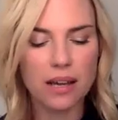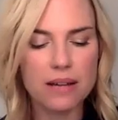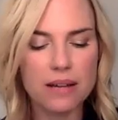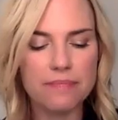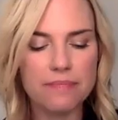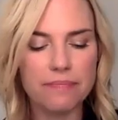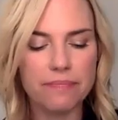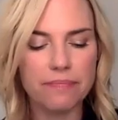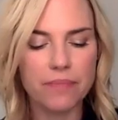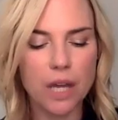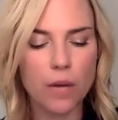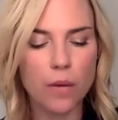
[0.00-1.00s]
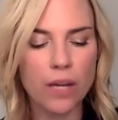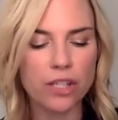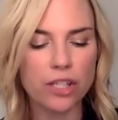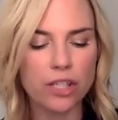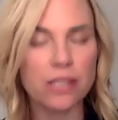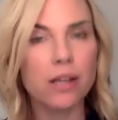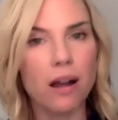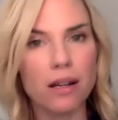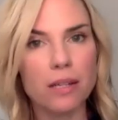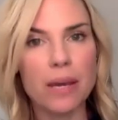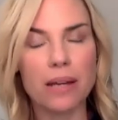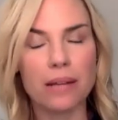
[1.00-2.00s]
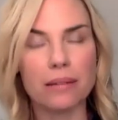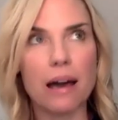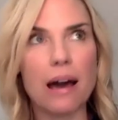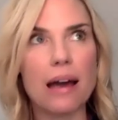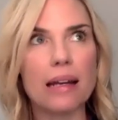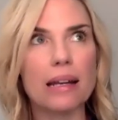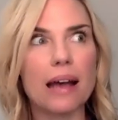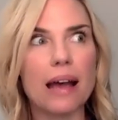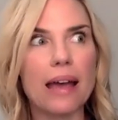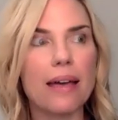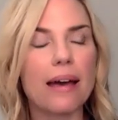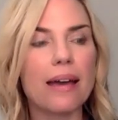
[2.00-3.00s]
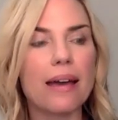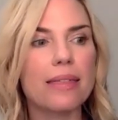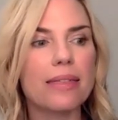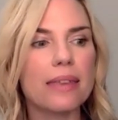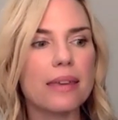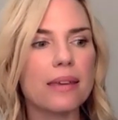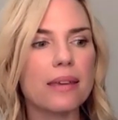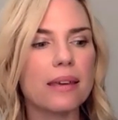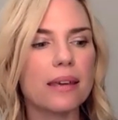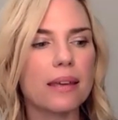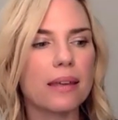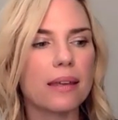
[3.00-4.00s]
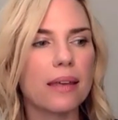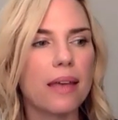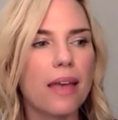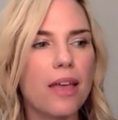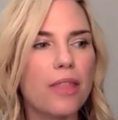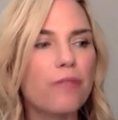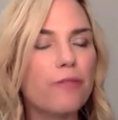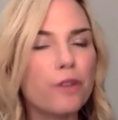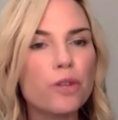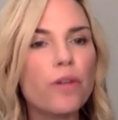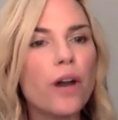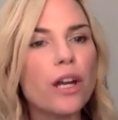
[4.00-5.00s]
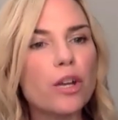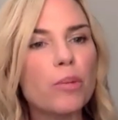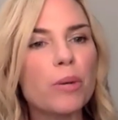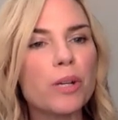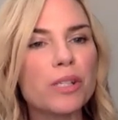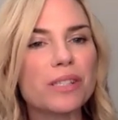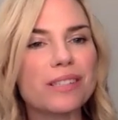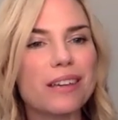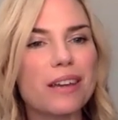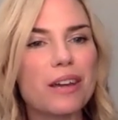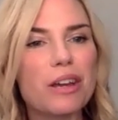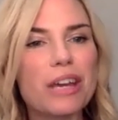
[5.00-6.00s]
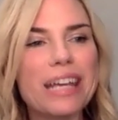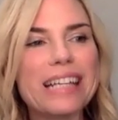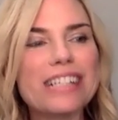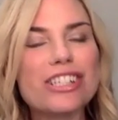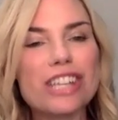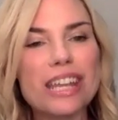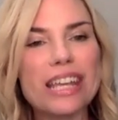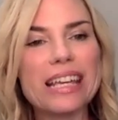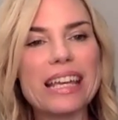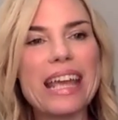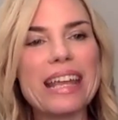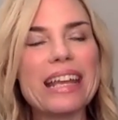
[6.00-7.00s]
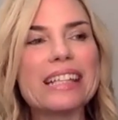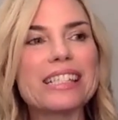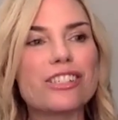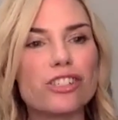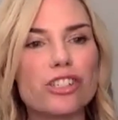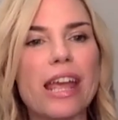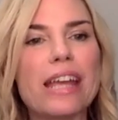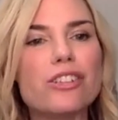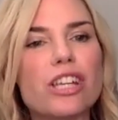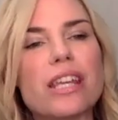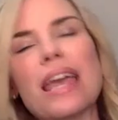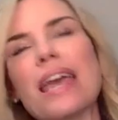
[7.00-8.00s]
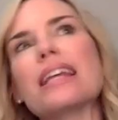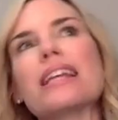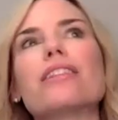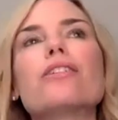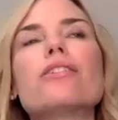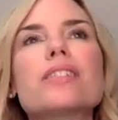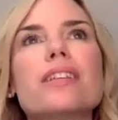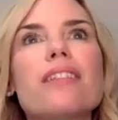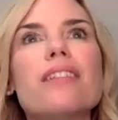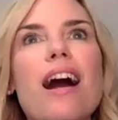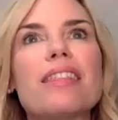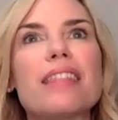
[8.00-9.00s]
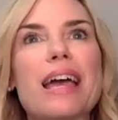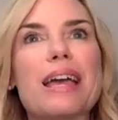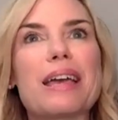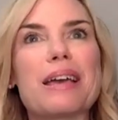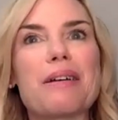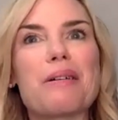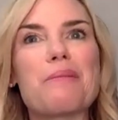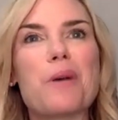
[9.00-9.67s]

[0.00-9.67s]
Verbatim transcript: a question that's talked about a lot. I think the future of audiobooks, it's changing, and it looks a lot like